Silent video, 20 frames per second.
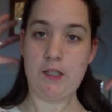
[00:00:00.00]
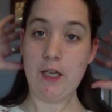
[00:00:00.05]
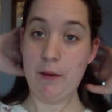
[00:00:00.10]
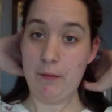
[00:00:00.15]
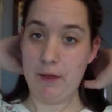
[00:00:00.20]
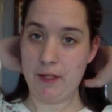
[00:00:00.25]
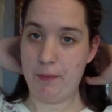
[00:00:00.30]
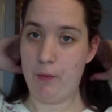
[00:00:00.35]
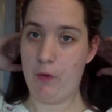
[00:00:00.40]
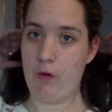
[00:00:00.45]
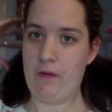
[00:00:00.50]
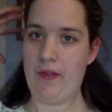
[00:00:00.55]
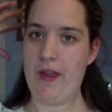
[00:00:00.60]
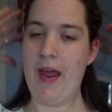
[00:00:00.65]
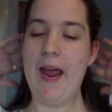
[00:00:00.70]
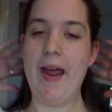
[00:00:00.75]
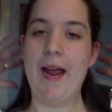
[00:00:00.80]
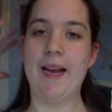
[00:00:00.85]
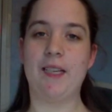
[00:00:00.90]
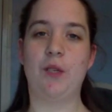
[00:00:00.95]
so much more of the
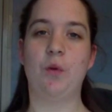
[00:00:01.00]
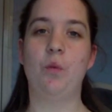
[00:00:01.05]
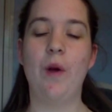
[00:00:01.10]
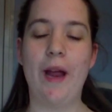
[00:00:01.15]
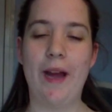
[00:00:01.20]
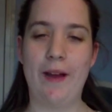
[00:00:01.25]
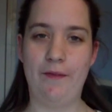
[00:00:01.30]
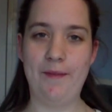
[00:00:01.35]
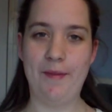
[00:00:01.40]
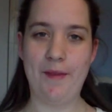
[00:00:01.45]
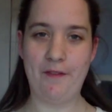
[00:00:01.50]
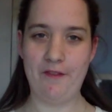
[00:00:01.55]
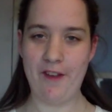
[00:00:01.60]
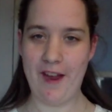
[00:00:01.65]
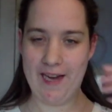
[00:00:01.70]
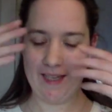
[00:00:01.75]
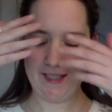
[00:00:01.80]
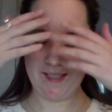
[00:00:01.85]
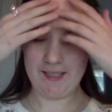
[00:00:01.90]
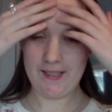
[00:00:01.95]
hair is away from the
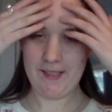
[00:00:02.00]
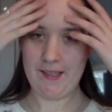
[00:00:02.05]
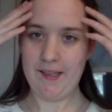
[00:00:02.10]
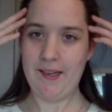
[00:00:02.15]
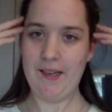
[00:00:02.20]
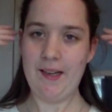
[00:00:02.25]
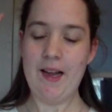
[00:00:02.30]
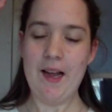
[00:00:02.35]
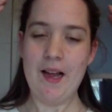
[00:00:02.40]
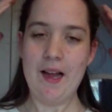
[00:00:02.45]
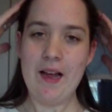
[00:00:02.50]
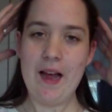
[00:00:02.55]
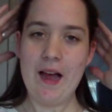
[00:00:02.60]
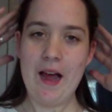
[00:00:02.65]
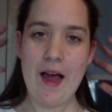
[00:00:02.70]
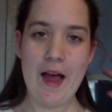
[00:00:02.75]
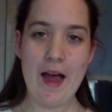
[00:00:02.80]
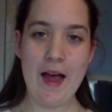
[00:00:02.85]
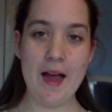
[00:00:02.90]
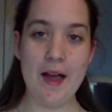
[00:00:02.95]
face.
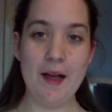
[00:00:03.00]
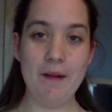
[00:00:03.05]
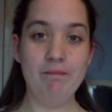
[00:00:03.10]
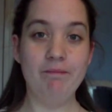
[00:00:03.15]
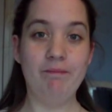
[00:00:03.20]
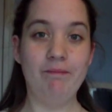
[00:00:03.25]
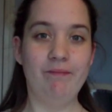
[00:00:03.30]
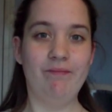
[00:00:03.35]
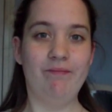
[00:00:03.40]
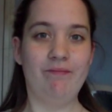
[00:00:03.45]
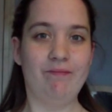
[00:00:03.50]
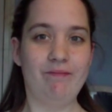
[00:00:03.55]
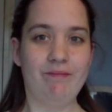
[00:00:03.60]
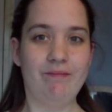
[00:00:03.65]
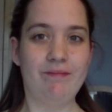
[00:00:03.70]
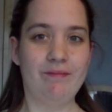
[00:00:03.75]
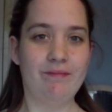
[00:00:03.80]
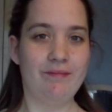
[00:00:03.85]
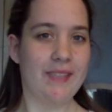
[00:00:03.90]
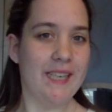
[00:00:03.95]

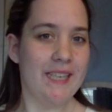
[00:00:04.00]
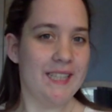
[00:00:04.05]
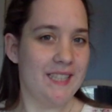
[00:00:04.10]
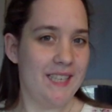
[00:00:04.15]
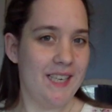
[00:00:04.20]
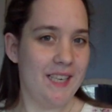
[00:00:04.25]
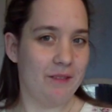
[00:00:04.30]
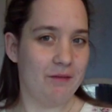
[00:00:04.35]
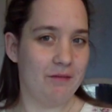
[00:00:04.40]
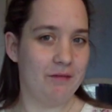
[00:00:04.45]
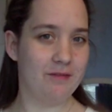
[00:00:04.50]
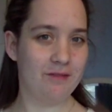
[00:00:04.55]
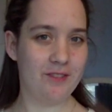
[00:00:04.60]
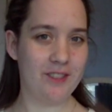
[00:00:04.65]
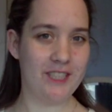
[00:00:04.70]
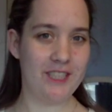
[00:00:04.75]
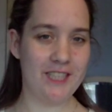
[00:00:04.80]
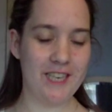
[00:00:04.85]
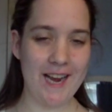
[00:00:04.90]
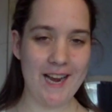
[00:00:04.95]
That's it
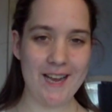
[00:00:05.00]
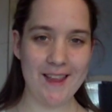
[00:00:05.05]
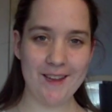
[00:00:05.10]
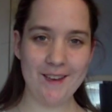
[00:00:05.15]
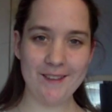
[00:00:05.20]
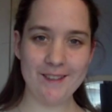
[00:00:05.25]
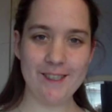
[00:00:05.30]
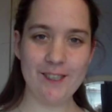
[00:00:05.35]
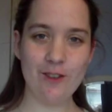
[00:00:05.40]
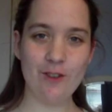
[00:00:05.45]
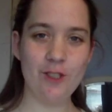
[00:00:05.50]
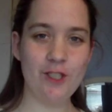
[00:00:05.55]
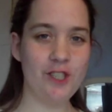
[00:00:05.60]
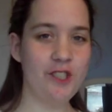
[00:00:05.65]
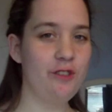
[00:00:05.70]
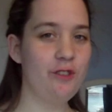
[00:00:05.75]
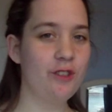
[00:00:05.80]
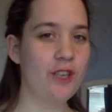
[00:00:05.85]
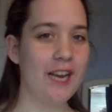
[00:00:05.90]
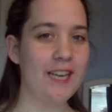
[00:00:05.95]
for today. Those are your
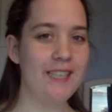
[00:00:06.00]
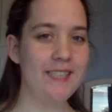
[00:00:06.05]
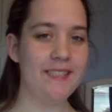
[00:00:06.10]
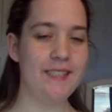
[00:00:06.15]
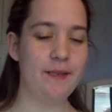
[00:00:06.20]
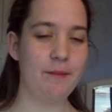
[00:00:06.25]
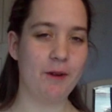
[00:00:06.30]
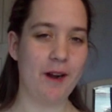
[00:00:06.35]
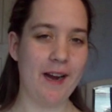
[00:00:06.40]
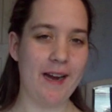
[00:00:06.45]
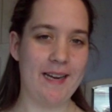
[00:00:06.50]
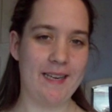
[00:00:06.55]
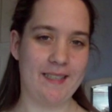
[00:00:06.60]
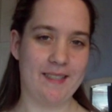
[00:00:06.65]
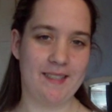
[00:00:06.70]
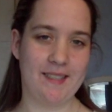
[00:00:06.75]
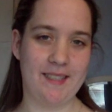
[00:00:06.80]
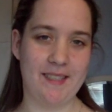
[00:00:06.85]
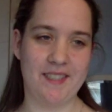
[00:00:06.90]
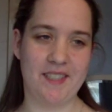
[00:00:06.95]
two Khaleesi
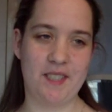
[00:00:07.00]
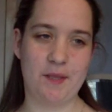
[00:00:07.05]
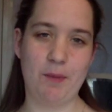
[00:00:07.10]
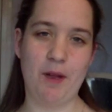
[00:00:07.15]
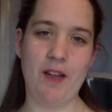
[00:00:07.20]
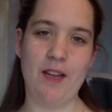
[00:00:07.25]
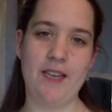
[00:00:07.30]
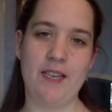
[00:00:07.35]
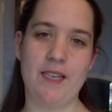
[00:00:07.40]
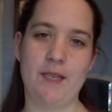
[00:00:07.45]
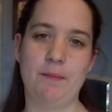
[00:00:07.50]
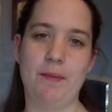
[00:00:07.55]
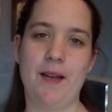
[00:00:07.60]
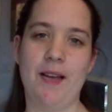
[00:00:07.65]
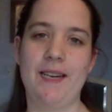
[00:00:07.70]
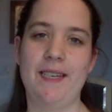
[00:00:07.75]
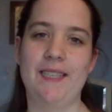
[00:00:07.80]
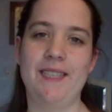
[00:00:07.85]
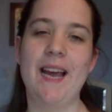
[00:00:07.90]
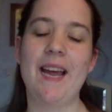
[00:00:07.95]
braids inspired
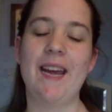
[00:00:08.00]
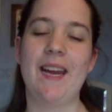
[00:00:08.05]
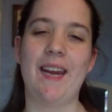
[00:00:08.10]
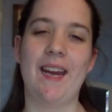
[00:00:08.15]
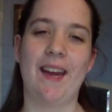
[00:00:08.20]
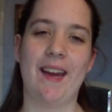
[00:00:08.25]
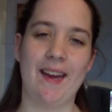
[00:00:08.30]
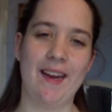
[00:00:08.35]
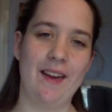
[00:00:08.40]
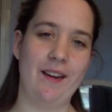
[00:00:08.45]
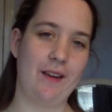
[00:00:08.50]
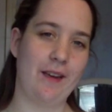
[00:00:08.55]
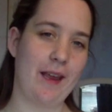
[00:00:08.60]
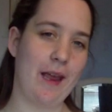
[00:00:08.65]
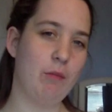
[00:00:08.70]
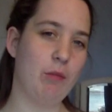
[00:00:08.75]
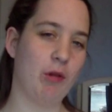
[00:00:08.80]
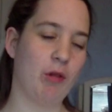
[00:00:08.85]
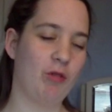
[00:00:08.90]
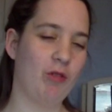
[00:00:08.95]
by Dany in
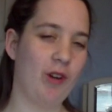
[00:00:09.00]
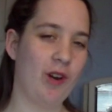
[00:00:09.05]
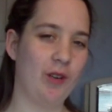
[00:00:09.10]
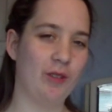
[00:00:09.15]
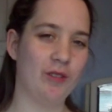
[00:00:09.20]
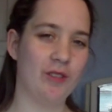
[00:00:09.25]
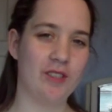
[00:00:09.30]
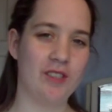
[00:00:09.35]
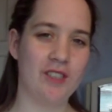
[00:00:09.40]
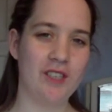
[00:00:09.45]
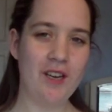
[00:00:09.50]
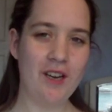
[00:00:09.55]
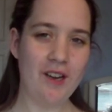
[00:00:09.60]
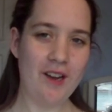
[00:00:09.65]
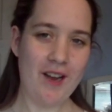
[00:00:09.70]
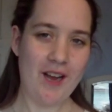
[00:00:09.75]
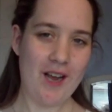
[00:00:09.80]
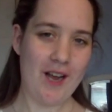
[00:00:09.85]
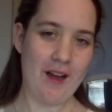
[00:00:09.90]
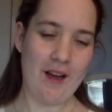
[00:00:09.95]
Game of Thrones.
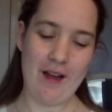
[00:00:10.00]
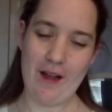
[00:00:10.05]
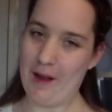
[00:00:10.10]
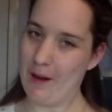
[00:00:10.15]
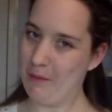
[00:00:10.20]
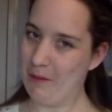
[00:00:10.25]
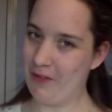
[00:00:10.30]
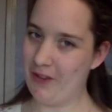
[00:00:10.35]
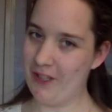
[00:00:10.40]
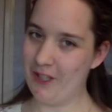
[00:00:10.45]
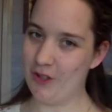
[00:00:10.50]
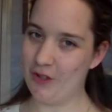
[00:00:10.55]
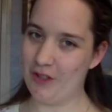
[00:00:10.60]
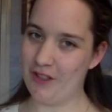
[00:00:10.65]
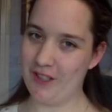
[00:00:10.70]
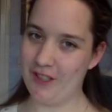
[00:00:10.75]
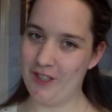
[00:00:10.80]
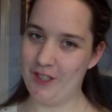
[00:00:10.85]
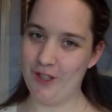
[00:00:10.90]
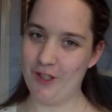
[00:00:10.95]
I hope you've
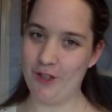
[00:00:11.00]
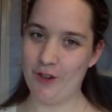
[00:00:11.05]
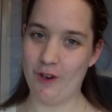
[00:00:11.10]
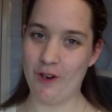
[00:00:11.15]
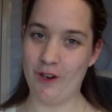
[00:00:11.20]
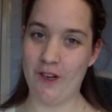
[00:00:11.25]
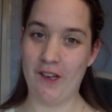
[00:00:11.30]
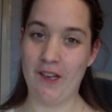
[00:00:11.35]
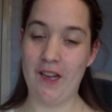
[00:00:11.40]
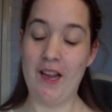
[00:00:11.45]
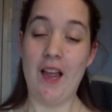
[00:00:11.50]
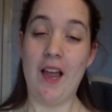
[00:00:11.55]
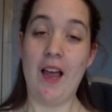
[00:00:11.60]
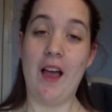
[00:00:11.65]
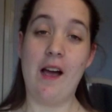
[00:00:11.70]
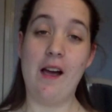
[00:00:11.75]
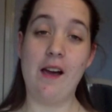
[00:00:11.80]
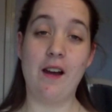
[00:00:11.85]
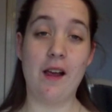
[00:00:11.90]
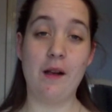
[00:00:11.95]
enjoyed the tutorial,
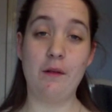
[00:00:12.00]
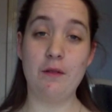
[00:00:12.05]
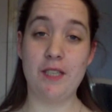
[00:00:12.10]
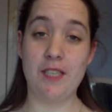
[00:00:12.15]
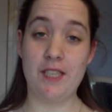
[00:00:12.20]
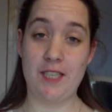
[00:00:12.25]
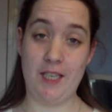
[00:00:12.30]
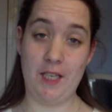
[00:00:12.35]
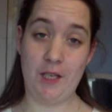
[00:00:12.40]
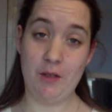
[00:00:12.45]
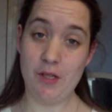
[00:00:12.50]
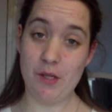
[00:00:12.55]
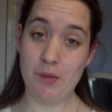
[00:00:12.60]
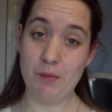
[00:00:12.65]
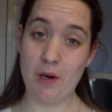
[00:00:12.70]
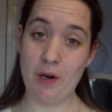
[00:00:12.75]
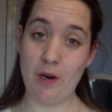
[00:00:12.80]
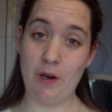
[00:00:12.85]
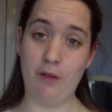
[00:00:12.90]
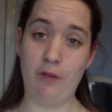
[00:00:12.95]
and I will see you
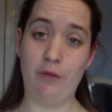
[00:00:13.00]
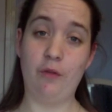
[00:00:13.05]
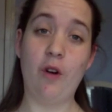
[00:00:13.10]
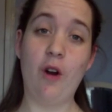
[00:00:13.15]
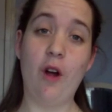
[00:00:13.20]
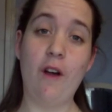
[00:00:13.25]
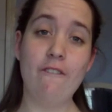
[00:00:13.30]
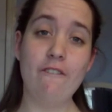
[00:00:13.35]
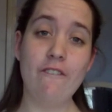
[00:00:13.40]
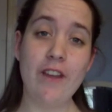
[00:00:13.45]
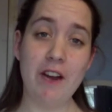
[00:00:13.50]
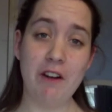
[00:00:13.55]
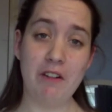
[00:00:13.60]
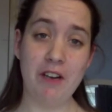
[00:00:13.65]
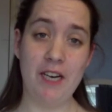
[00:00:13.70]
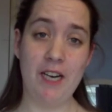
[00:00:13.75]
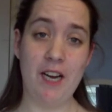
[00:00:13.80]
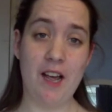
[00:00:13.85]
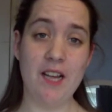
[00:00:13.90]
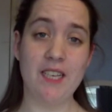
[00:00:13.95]
tomorrow for our
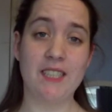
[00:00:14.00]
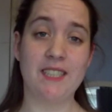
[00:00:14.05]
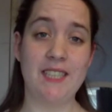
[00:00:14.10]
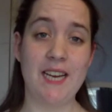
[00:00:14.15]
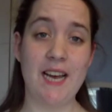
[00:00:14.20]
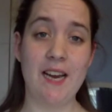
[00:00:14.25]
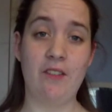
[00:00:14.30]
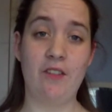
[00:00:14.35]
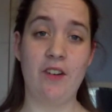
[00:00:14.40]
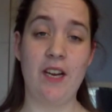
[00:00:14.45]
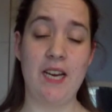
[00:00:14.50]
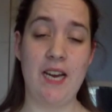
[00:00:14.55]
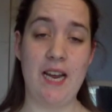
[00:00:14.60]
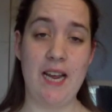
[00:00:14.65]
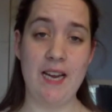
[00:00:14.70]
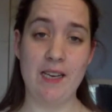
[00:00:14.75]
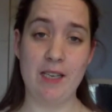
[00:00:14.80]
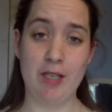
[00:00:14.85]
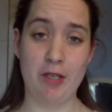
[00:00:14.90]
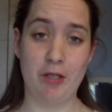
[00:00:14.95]
very last Advent
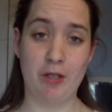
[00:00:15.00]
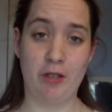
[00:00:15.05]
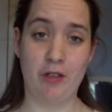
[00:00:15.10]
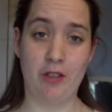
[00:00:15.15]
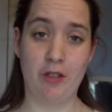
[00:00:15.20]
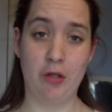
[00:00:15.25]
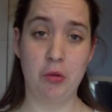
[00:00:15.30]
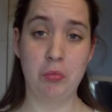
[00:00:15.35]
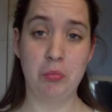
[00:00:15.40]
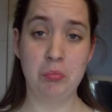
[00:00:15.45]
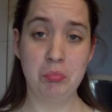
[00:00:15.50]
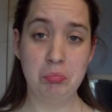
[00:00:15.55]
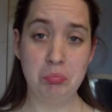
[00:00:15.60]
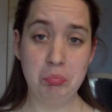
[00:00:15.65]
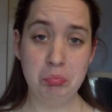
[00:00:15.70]
hair tutorial.